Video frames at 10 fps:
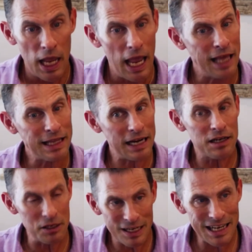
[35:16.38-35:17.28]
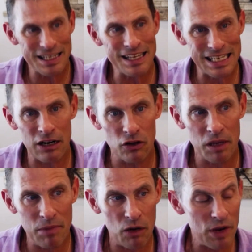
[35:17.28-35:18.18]
And that doesn't necessarily
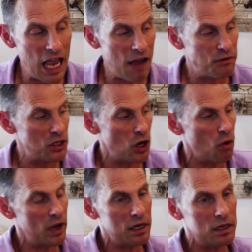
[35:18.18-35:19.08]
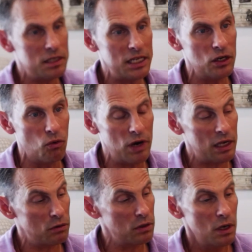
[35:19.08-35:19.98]
mean we have to go in and deal
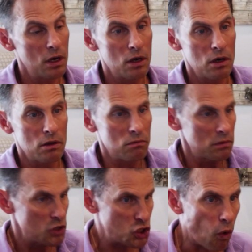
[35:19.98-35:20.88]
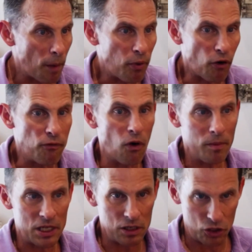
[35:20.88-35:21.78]
with store
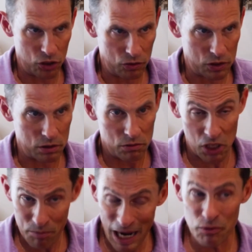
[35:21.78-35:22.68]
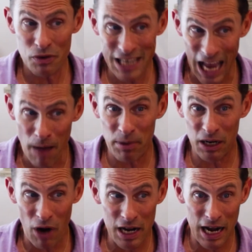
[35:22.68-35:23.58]
performance issues. Sometimes what's happening
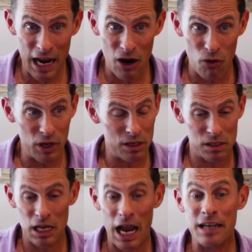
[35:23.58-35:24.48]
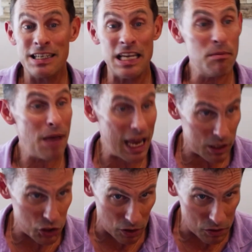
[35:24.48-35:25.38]
right now is the IT
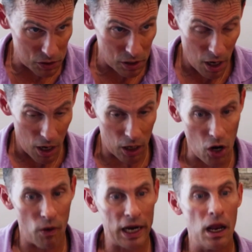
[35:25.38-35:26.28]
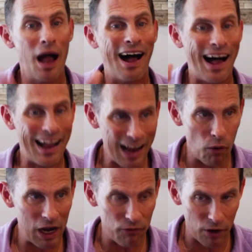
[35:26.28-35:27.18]
managers are going, I got to
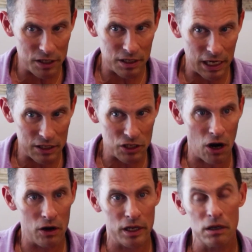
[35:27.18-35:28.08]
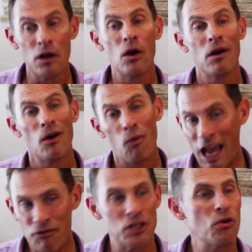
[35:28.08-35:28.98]
wait for us to get started. We
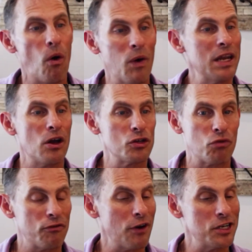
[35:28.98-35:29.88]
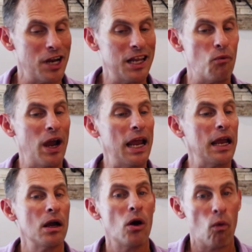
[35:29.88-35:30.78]
have to do a Windows refresh
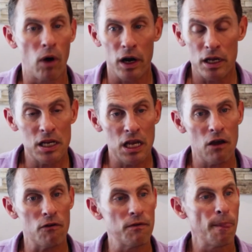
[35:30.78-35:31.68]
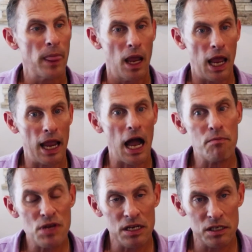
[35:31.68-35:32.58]
anyway. We're going to give AI
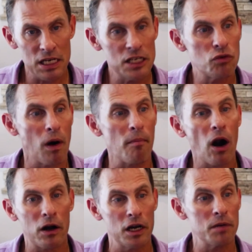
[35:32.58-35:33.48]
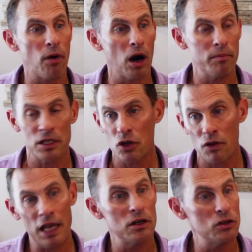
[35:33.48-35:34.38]
PCs to our marketing department so
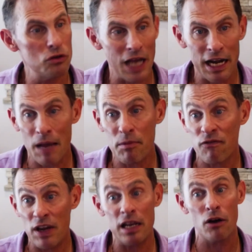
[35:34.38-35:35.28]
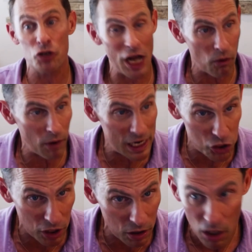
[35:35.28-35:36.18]
they can do dynamic video
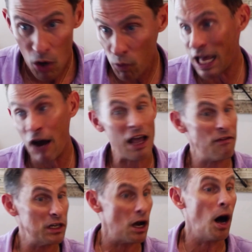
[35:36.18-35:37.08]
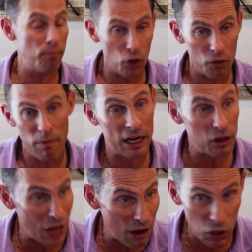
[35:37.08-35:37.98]
generation without having to upload my
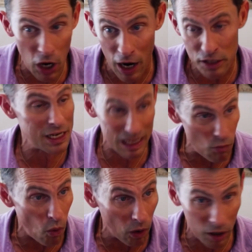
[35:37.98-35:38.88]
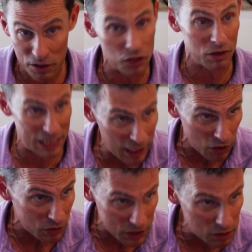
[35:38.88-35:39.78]
cloud costs anymore because it's
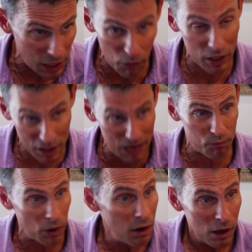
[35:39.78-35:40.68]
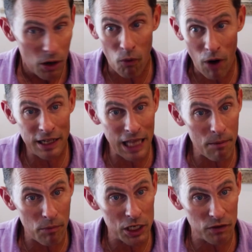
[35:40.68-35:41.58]
ridiculous. I don't want to keep writing
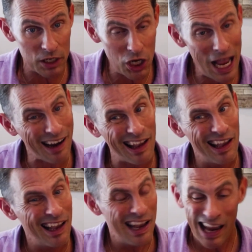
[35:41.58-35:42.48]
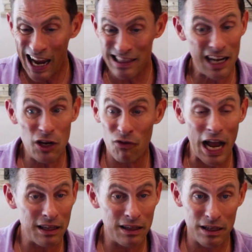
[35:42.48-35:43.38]
that much of a check. And then you've
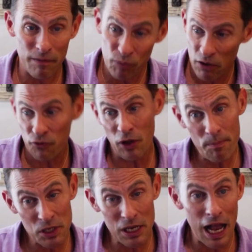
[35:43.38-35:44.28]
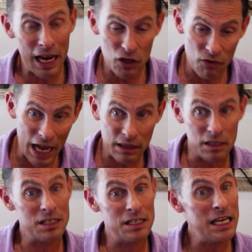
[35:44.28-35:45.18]
got the flip side, you've got the
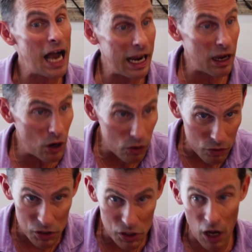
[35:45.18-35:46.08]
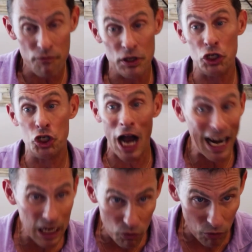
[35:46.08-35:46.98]
CIOs of the
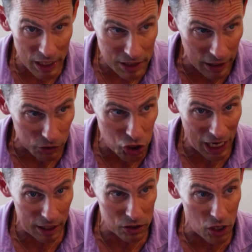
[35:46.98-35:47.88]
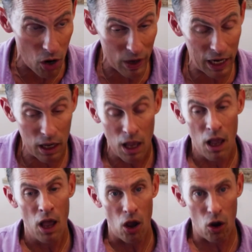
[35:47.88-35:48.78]
giant retail chains going,
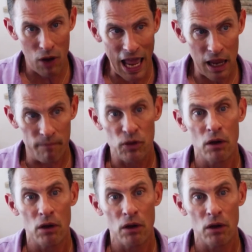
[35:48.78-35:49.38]
okay,